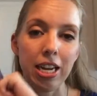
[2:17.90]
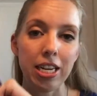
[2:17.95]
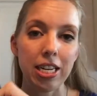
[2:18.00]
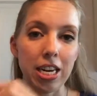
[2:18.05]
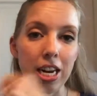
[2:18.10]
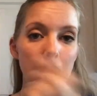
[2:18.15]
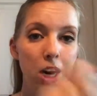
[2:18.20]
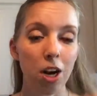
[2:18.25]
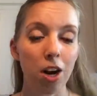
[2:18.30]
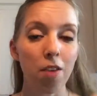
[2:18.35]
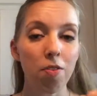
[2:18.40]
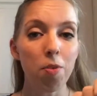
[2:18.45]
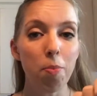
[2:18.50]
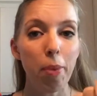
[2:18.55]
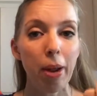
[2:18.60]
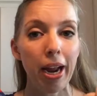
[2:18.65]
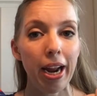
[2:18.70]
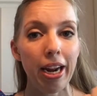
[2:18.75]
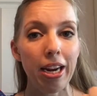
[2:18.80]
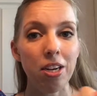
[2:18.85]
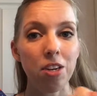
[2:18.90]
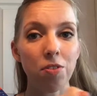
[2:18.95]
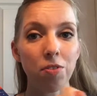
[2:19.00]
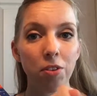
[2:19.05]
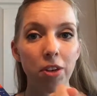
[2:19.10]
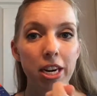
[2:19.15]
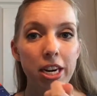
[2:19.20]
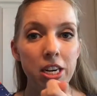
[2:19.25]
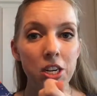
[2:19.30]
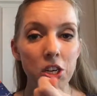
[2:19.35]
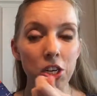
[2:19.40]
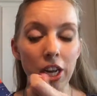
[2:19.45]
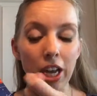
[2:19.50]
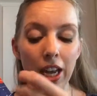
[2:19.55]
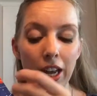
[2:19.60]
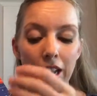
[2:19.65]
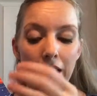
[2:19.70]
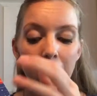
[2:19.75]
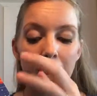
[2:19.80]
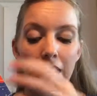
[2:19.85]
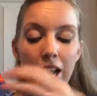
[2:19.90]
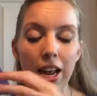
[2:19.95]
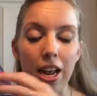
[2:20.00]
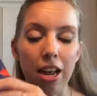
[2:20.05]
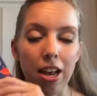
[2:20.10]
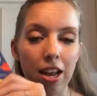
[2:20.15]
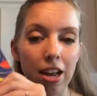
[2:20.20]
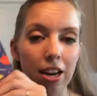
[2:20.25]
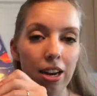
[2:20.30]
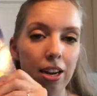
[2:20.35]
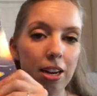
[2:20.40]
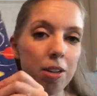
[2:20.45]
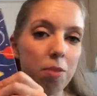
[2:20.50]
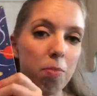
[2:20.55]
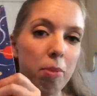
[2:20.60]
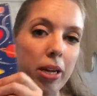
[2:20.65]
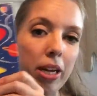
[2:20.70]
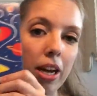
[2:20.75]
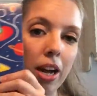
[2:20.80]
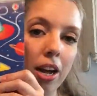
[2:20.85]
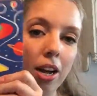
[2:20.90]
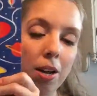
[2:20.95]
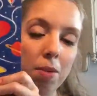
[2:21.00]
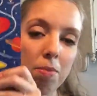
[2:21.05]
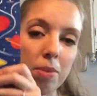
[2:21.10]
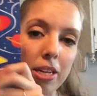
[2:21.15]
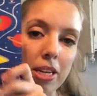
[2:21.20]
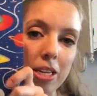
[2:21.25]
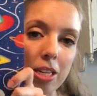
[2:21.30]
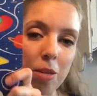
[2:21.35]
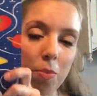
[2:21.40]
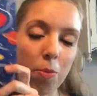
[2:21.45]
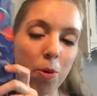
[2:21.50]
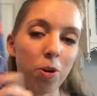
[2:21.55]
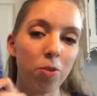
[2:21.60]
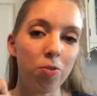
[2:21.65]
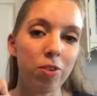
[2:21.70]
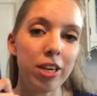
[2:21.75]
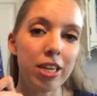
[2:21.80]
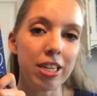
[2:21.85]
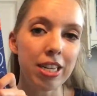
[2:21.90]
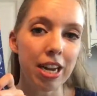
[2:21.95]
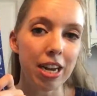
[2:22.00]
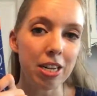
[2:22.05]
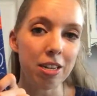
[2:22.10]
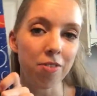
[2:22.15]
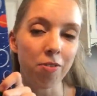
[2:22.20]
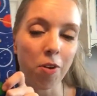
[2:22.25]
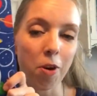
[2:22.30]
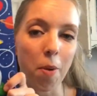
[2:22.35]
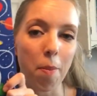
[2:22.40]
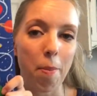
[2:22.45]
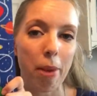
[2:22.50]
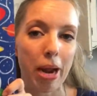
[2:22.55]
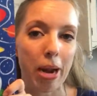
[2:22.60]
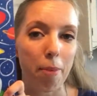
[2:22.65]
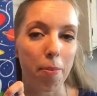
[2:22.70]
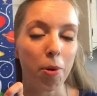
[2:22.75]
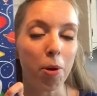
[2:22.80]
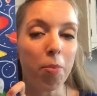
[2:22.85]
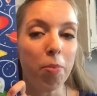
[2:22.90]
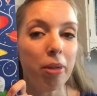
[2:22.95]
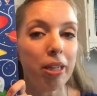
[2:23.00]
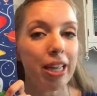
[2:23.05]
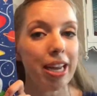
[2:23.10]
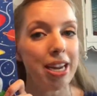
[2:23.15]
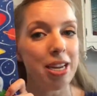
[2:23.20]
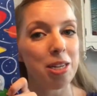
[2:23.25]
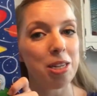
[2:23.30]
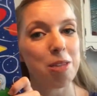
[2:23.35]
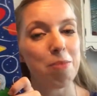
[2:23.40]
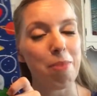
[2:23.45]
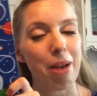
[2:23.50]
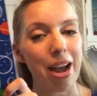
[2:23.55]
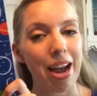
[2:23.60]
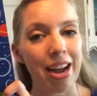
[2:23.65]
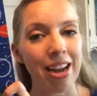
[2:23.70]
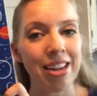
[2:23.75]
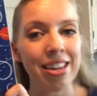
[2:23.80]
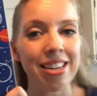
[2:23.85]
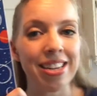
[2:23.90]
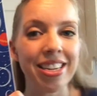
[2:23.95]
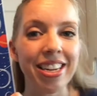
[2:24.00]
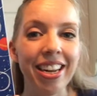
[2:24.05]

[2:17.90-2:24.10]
tear off a page for each kid, and it's the perfect size for a paper placemat,